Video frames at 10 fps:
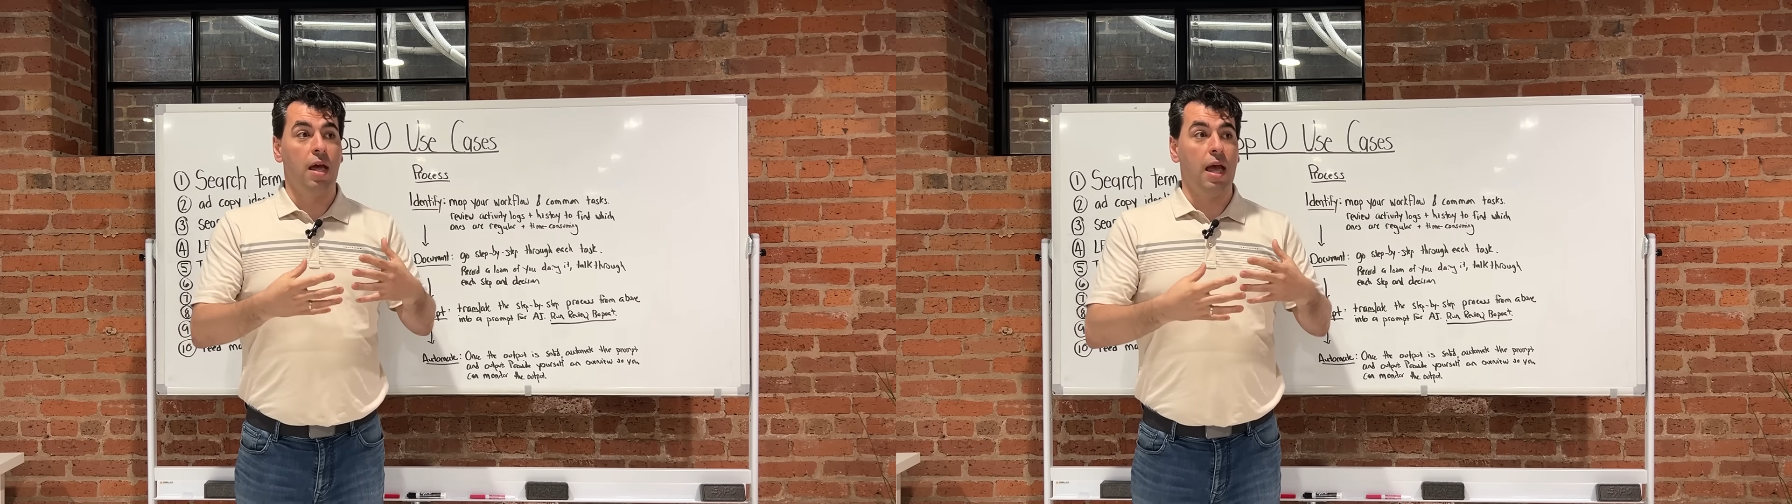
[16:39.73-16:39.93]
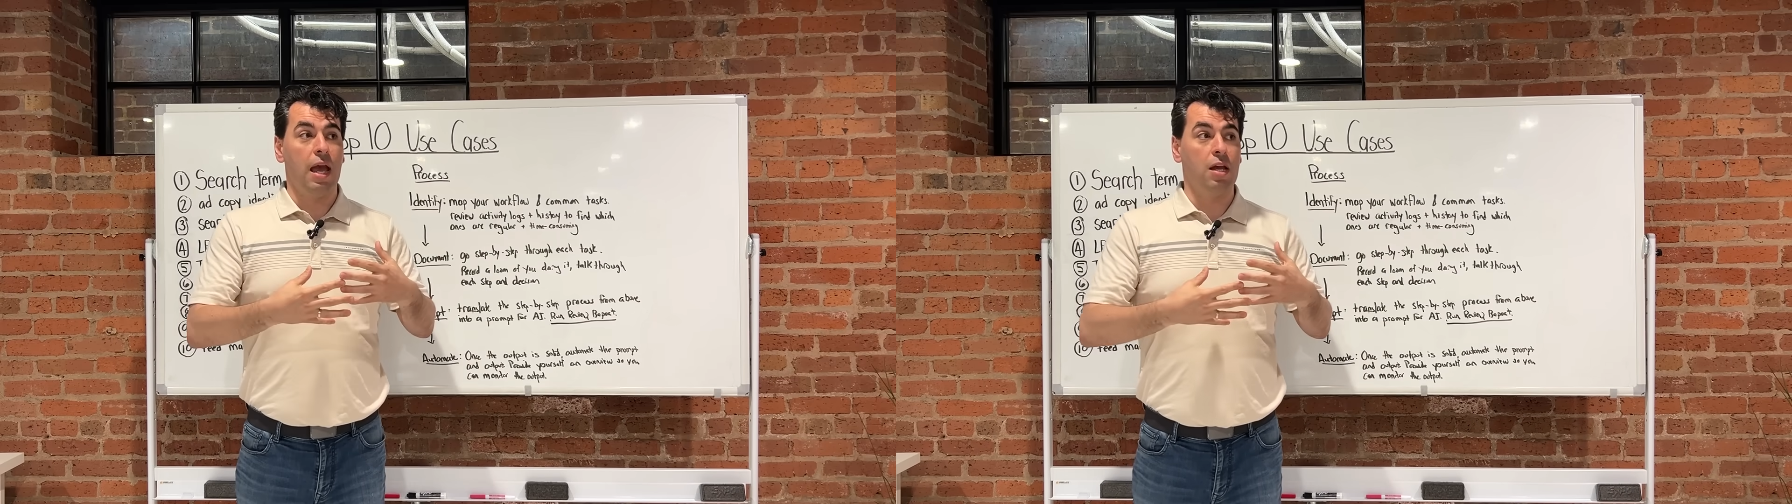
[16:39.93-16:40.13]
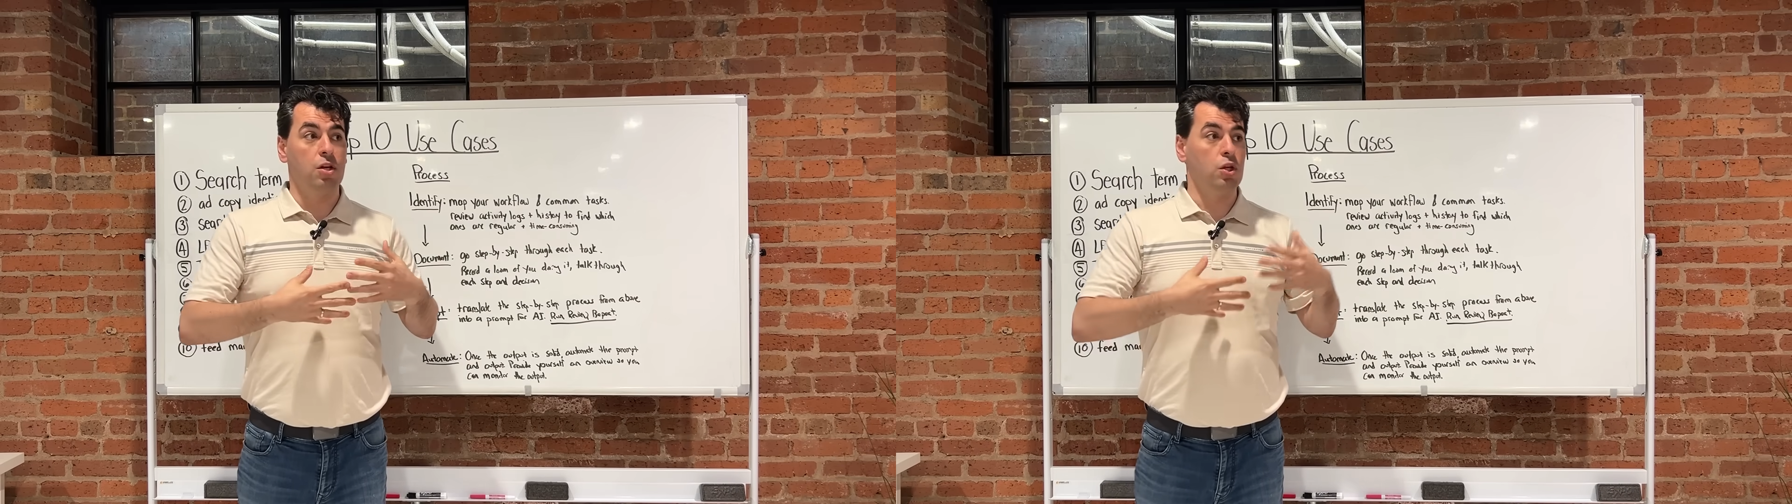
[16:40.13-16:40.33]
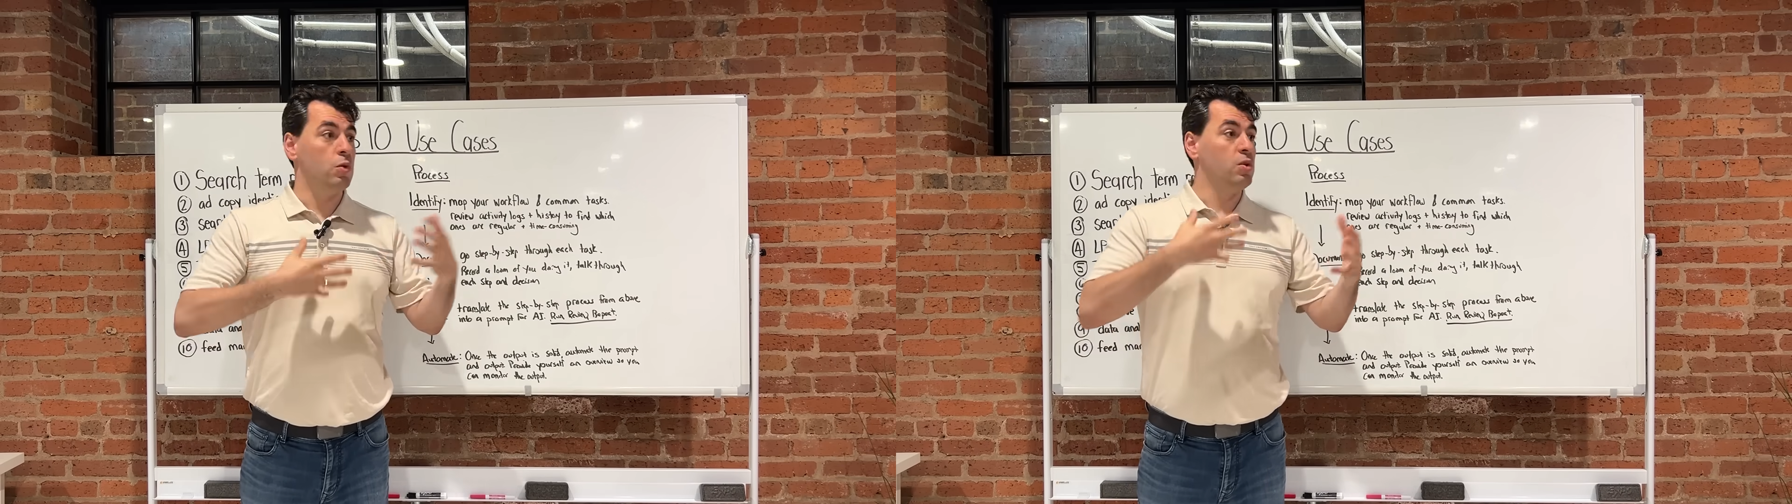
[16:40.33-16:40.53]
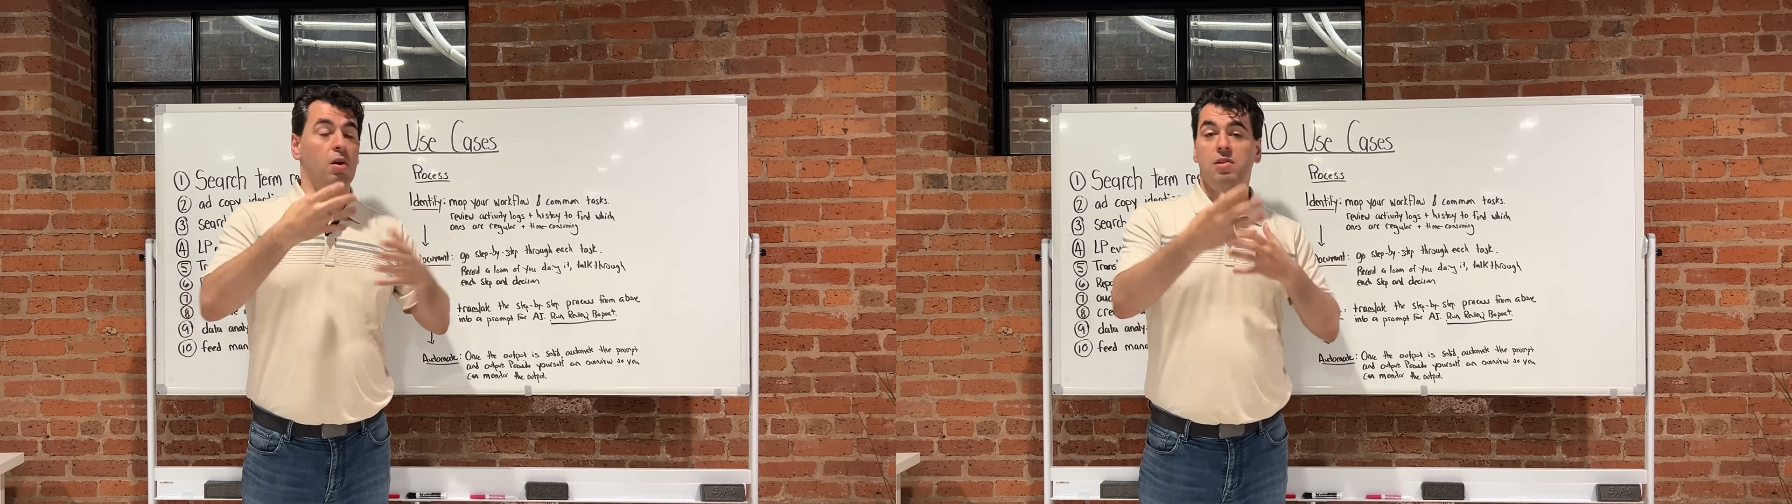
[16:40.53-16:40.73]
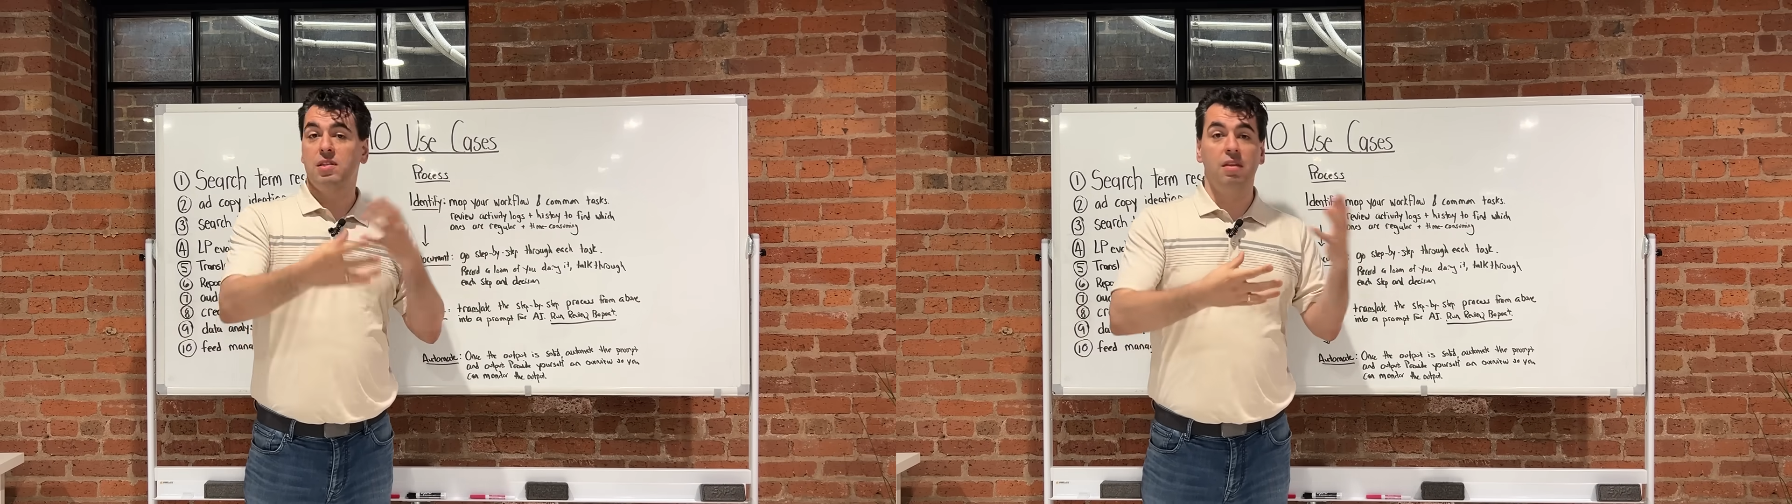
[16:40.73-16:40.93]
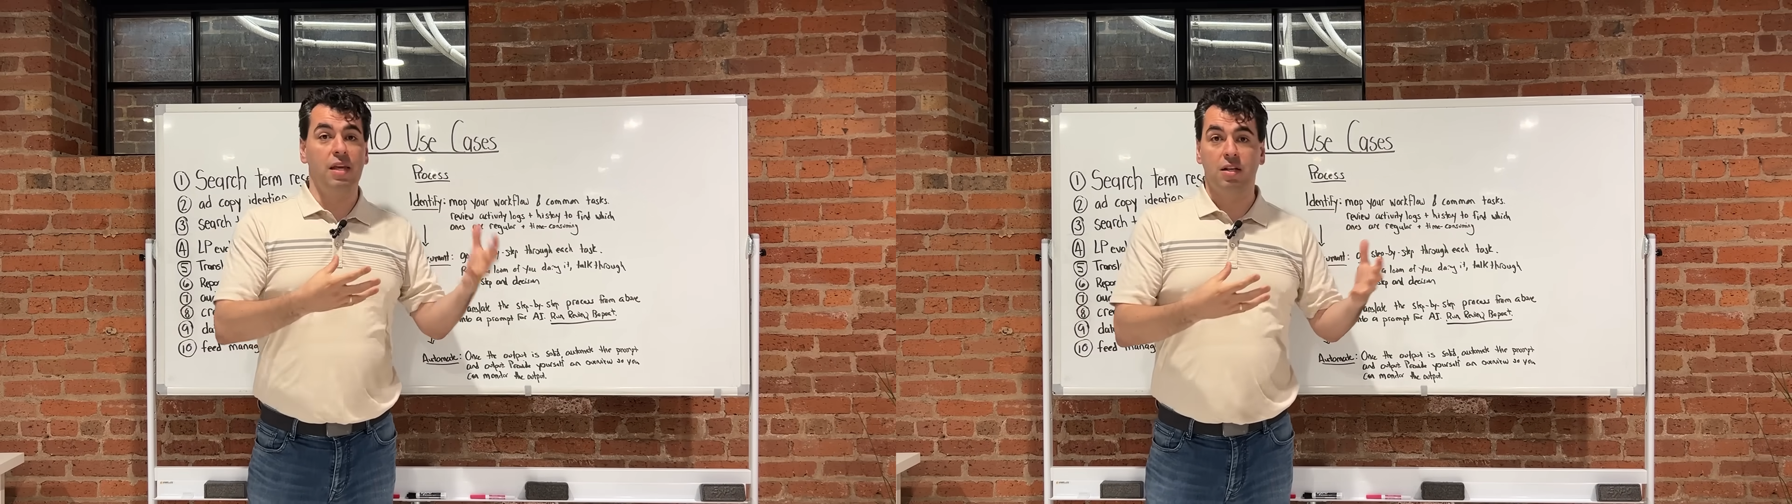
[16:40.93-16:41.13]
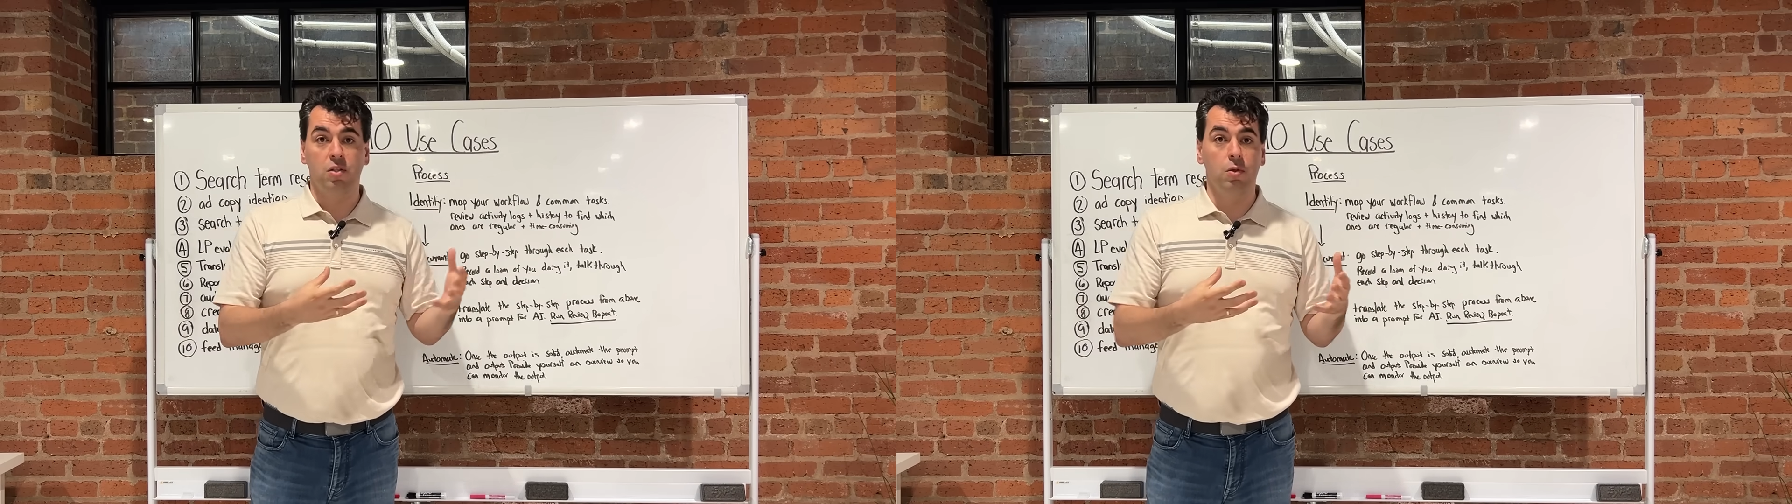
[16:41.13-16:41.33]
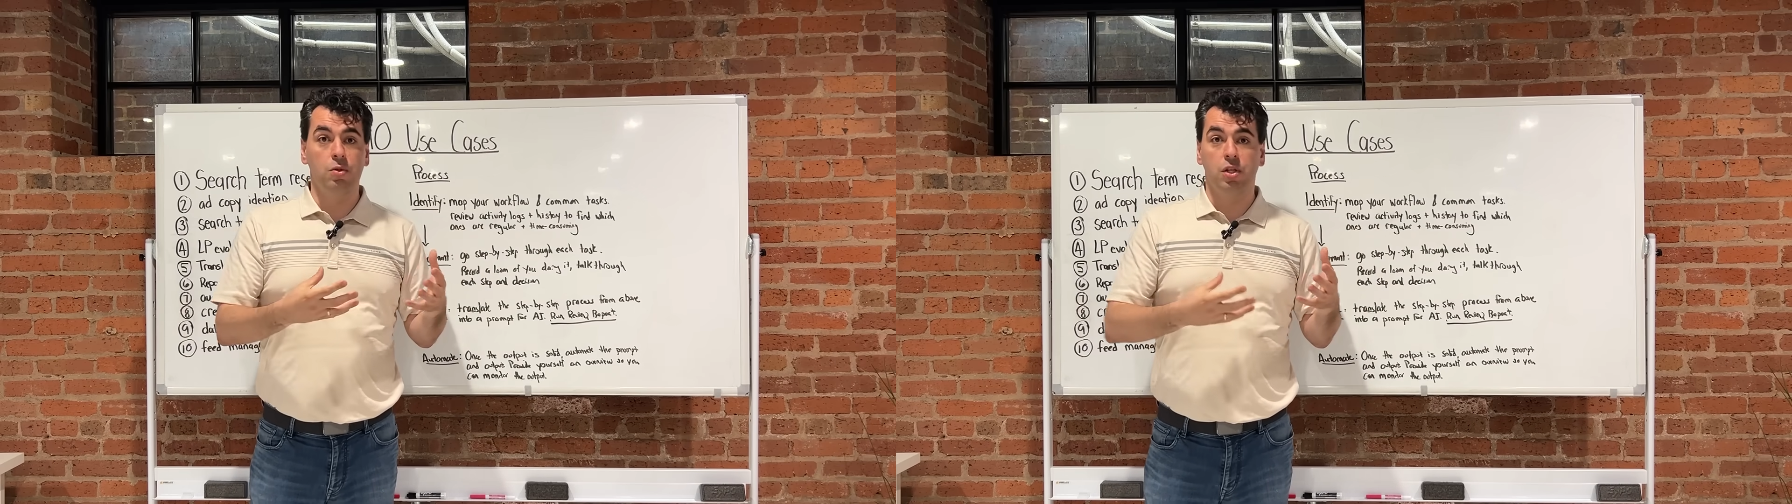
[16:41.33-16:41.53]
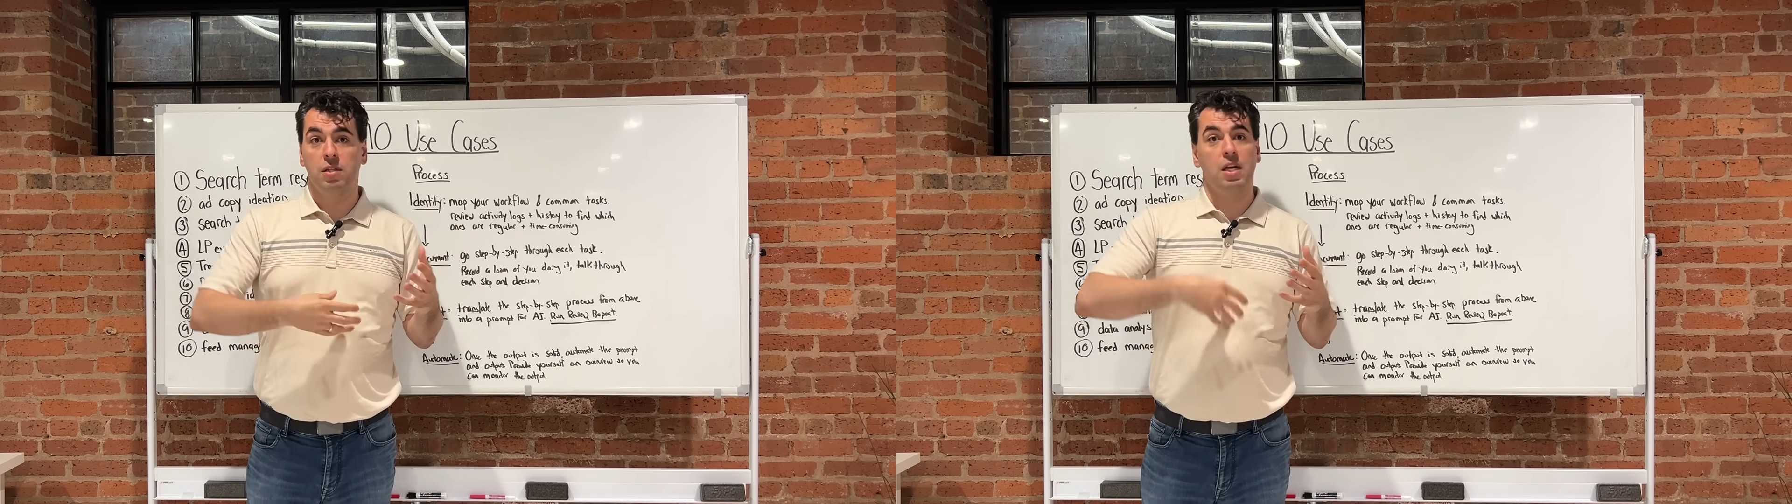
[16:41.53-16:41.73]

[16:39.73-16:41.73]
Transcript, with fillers: and you start to see the exclusions